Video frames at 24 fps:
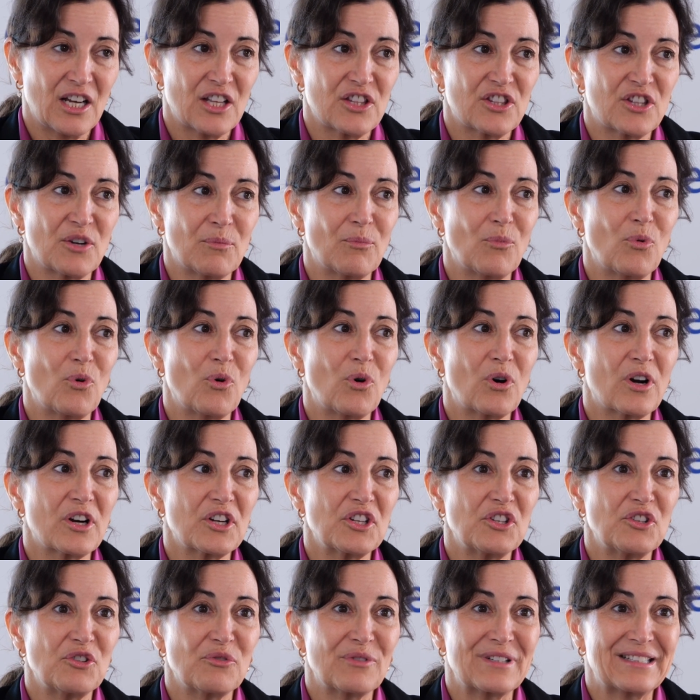the more
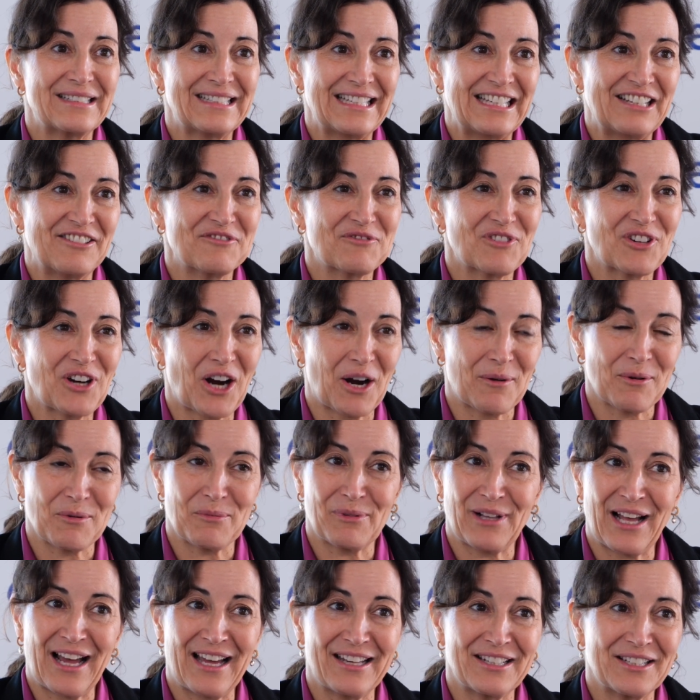you receive
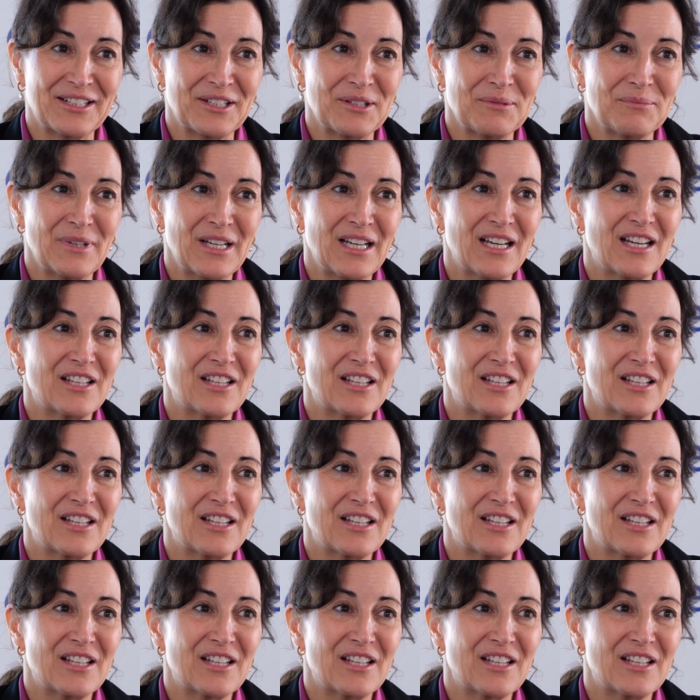carboplatin,